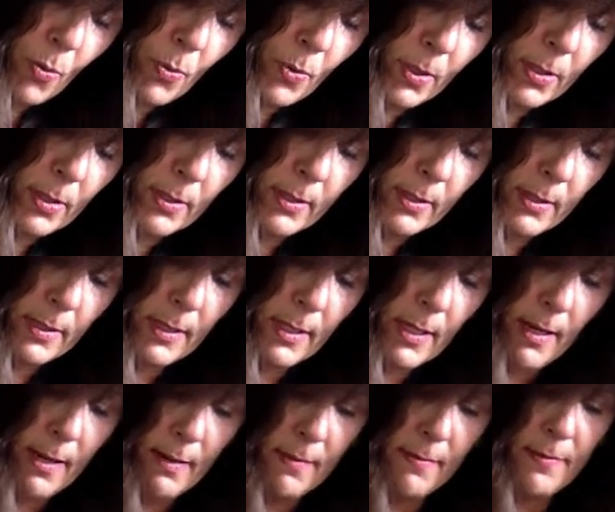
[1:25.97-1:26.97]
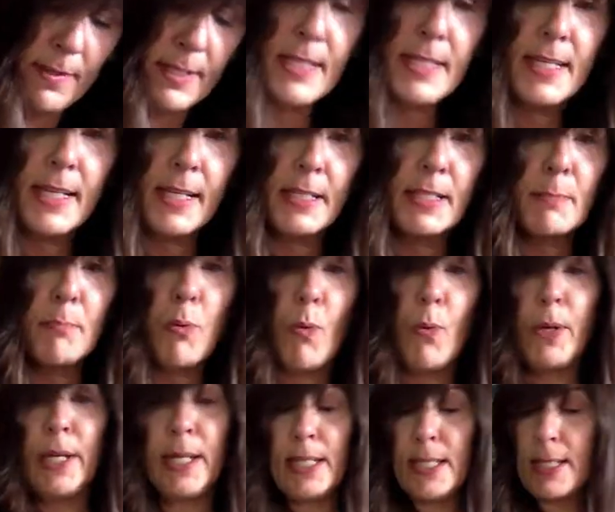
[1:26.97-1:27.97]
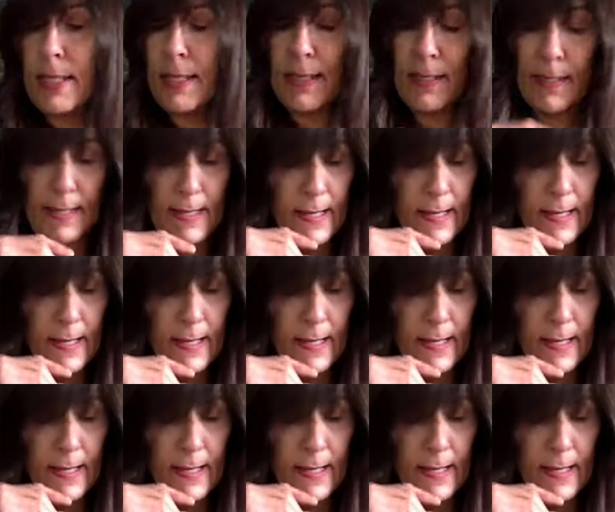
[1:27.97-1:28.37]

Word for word: total of six points.